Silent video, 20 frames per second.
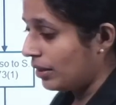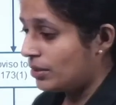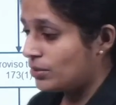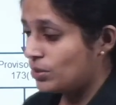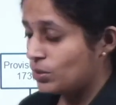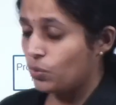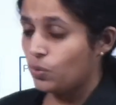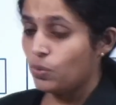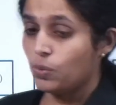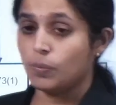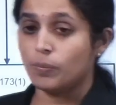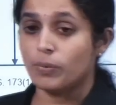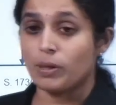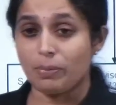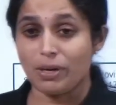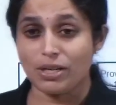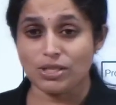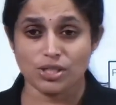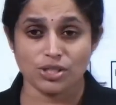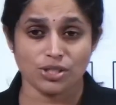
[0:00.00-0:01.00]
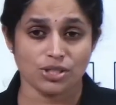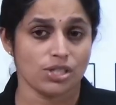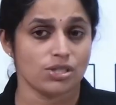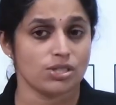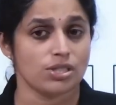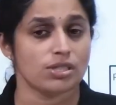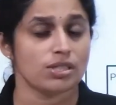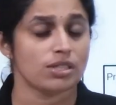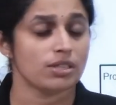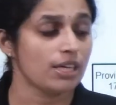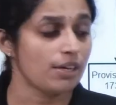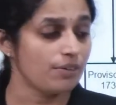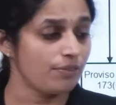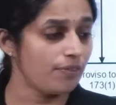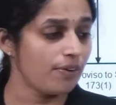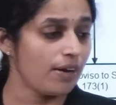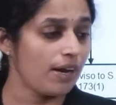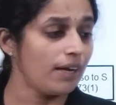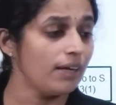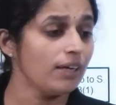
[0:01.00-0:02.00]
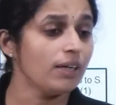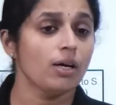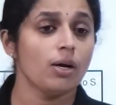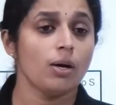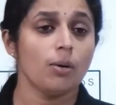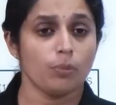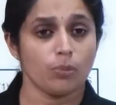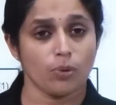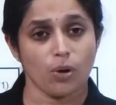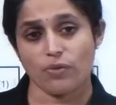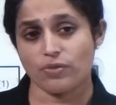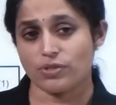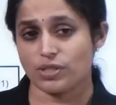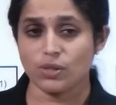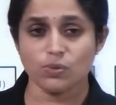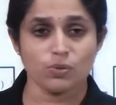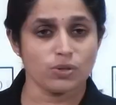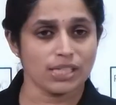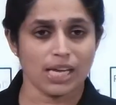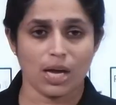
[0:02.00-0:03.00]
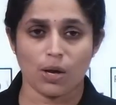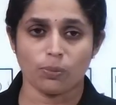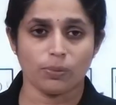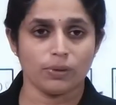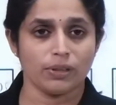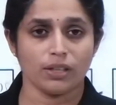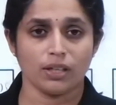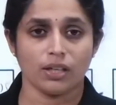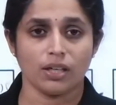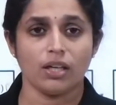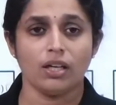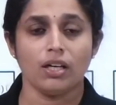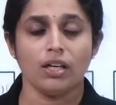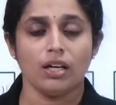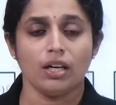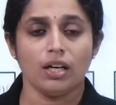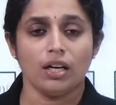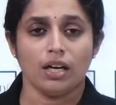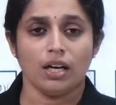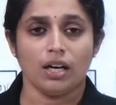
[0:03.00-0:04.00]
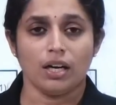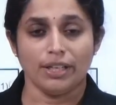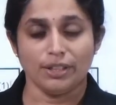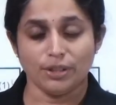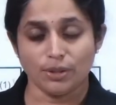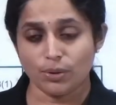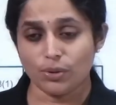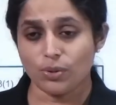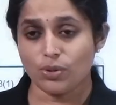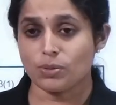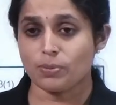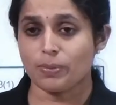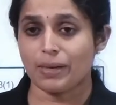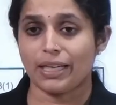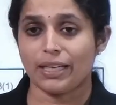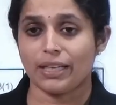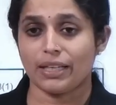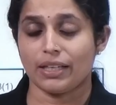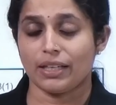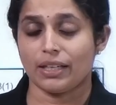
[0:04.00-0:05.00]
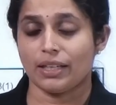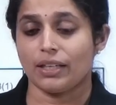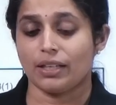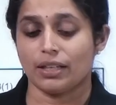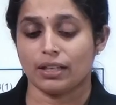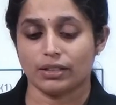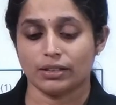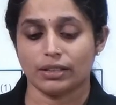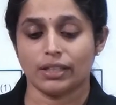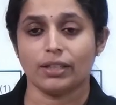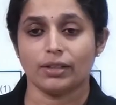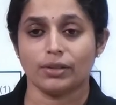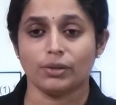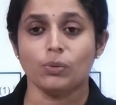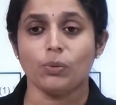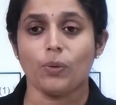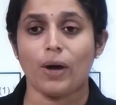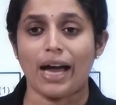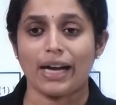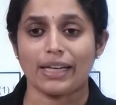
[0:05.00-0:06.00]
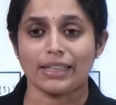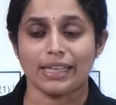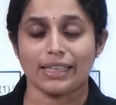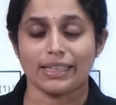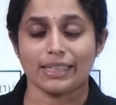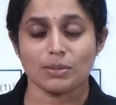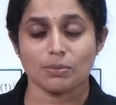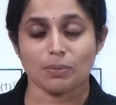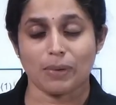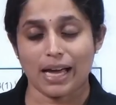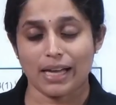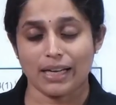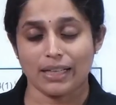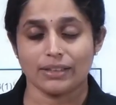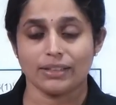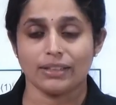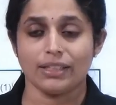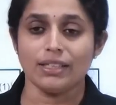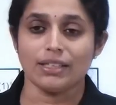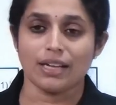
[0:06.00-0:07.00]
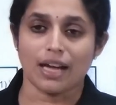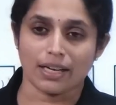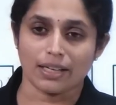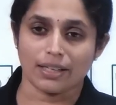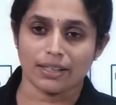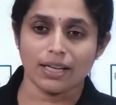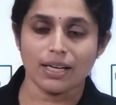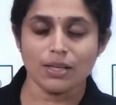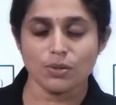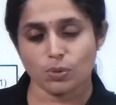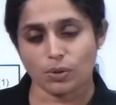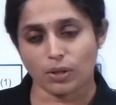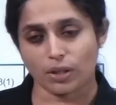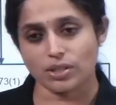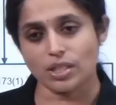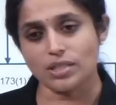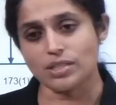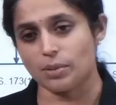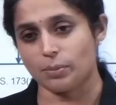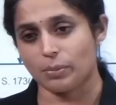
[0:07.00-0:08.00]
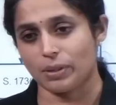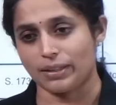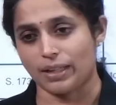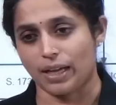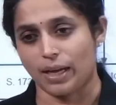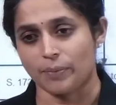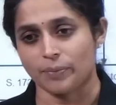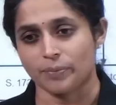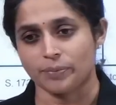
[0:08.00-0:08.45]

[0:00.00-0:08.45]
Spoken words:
So, the major changes in the FIR provisions which have been introduced by the new act, that is Bharatiya Nagarika Suraksha Samhita.